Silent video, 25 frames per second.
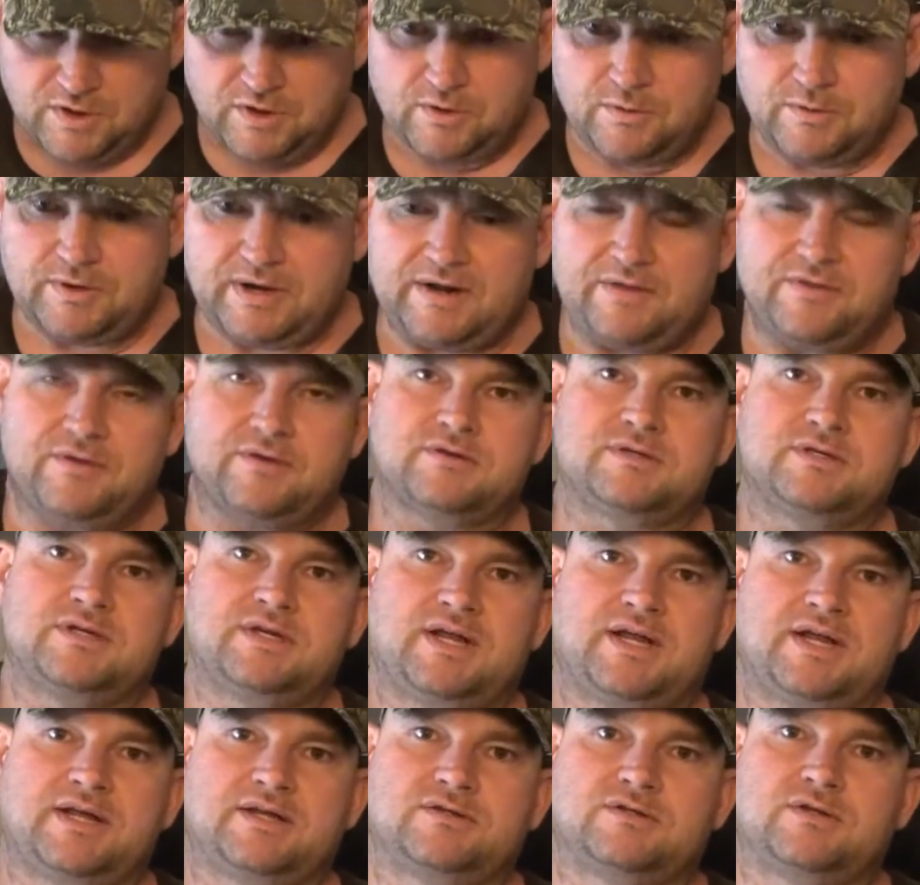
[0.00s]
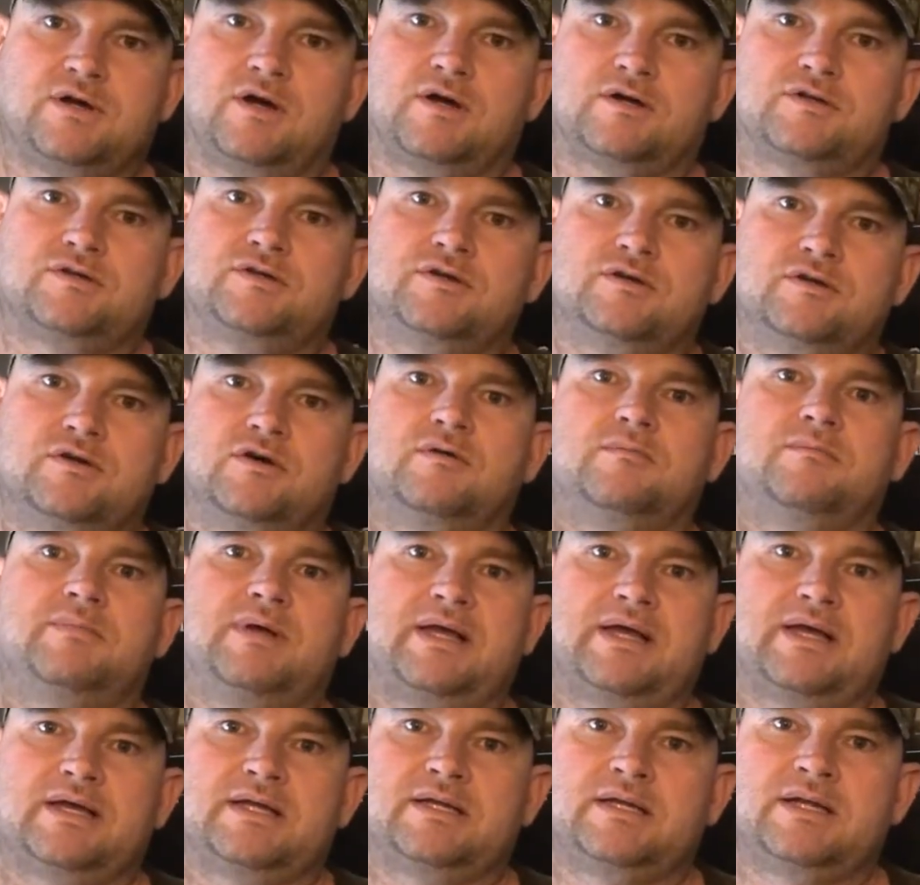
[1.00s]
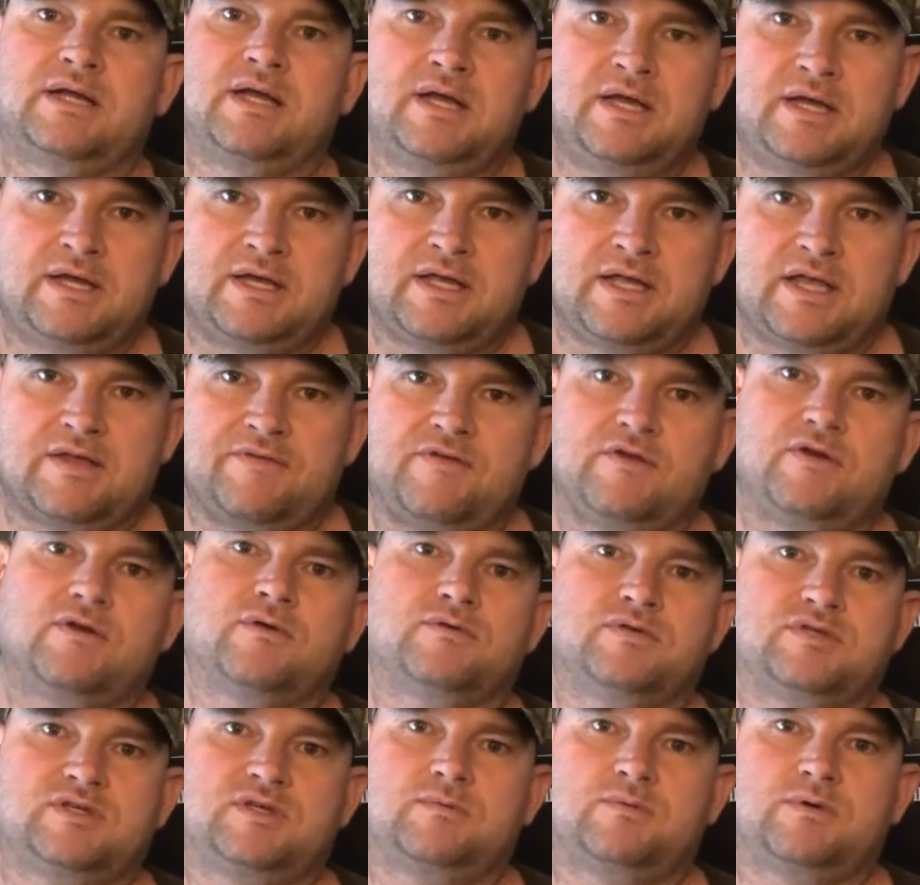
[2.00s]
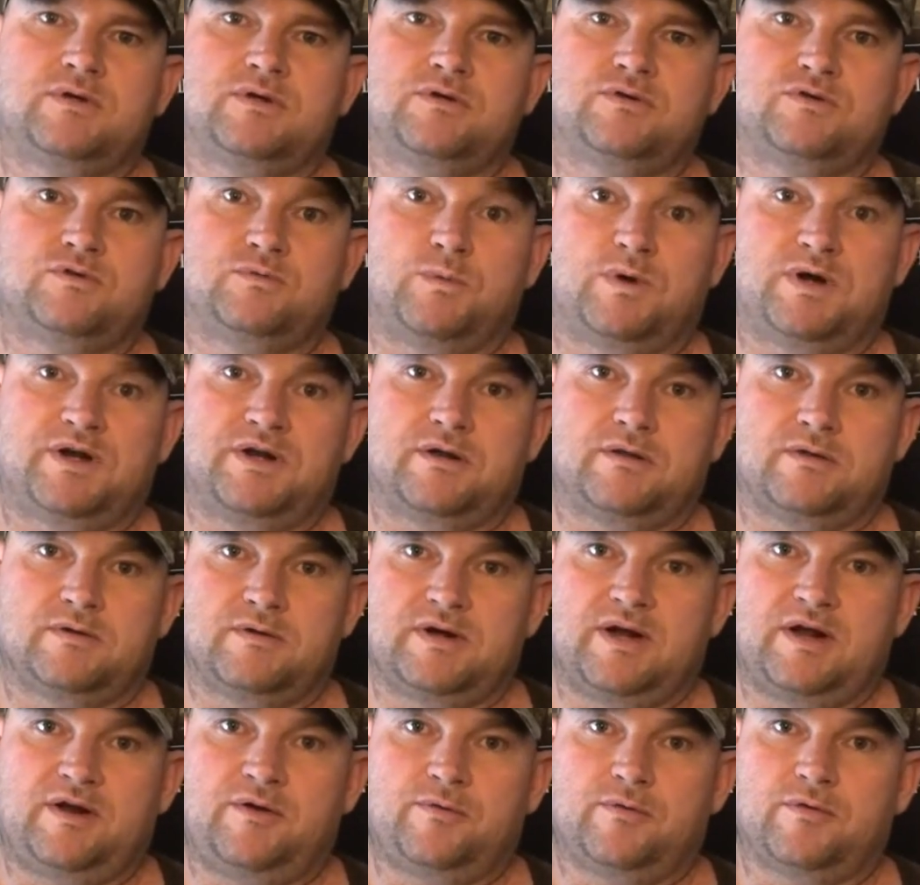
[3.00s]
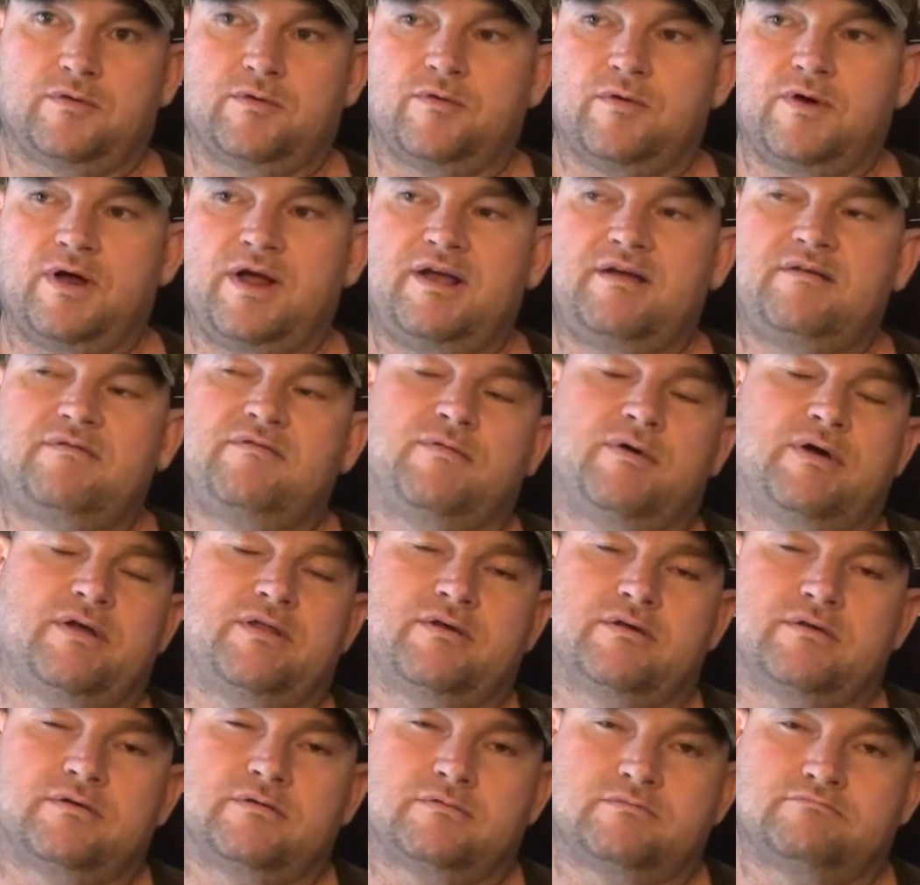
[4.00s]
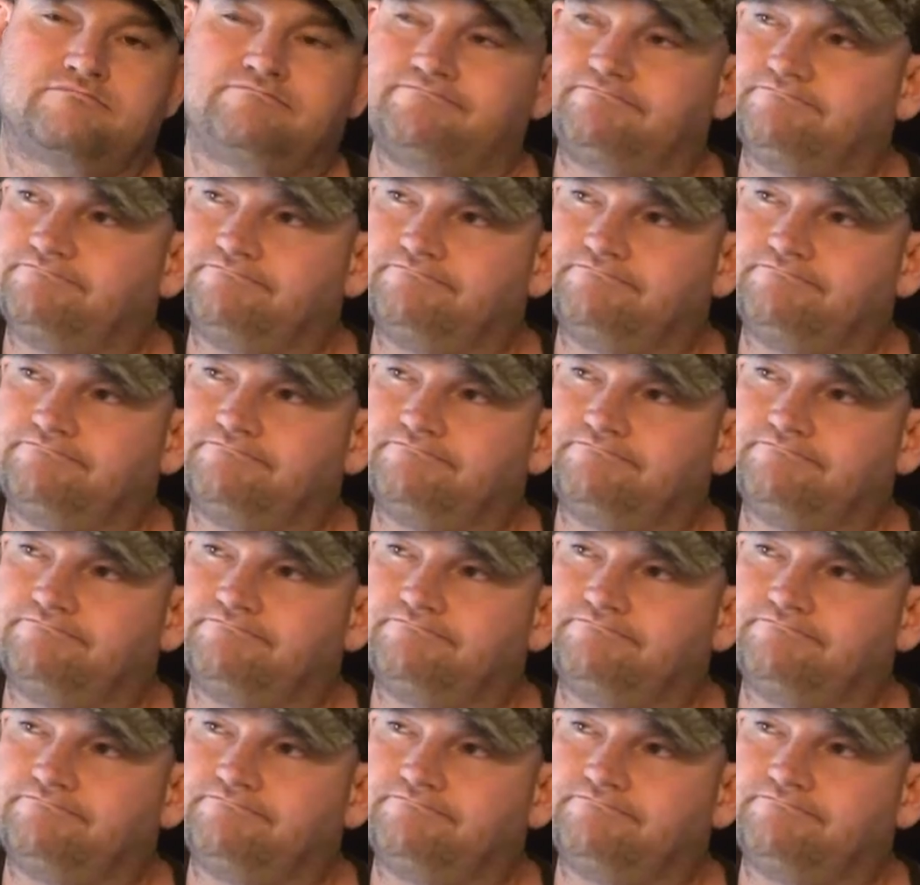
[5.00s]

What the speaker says: to go down there today and talk to him. And if you know someone who's wanting to learn how to engrave, whether